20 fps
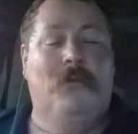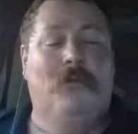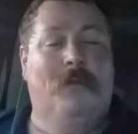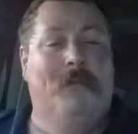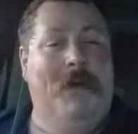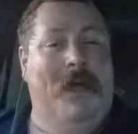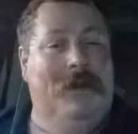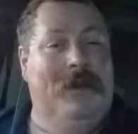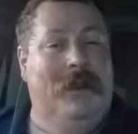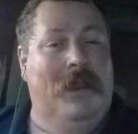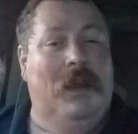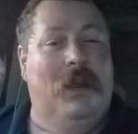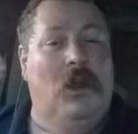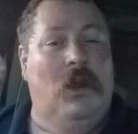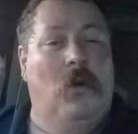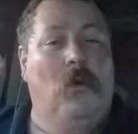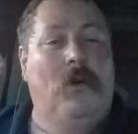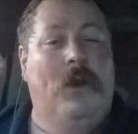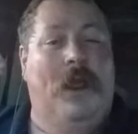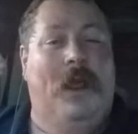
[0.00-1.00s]
We're back to that
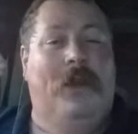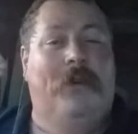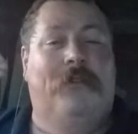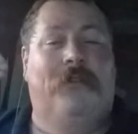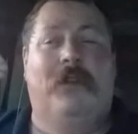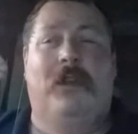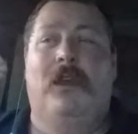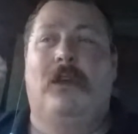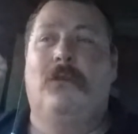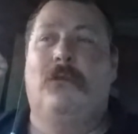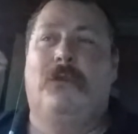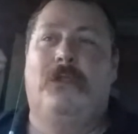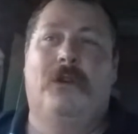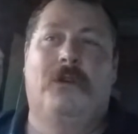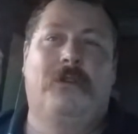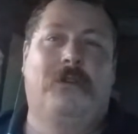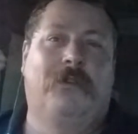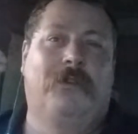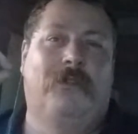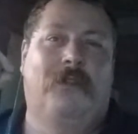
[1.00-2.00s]
Conan scene where
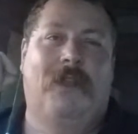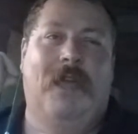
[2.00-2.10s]
they're just